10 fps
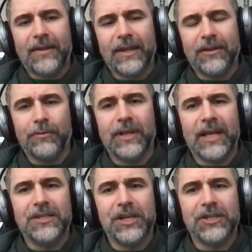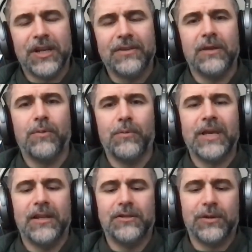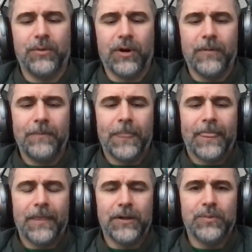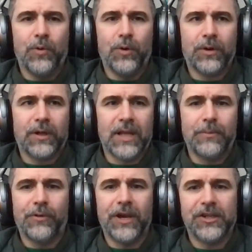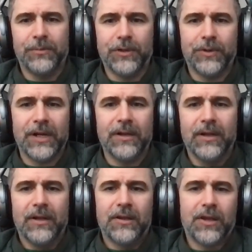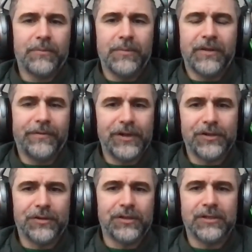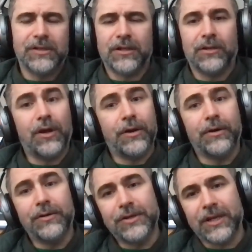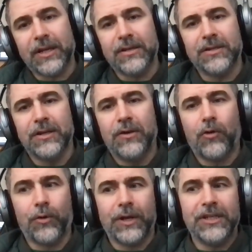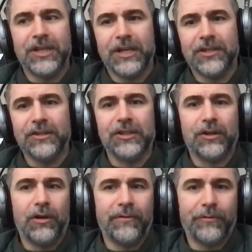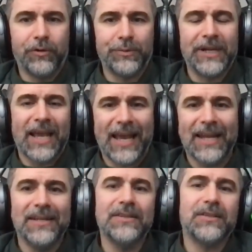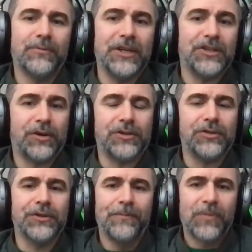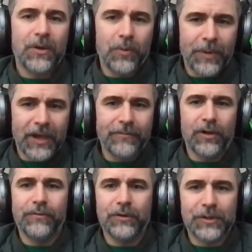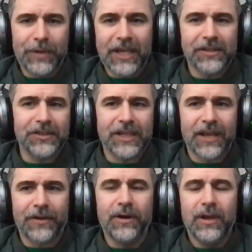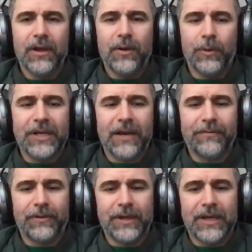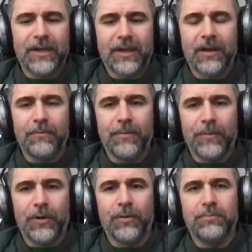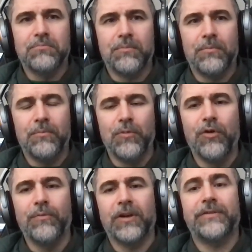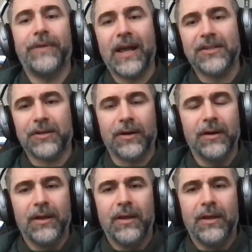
I think the realization. I think when we get into where there's more collaboration between government officials and, and lawyers and organizations, law enforcement and researchers, when we have all of those communications together, we definitely can, you know, move much faster.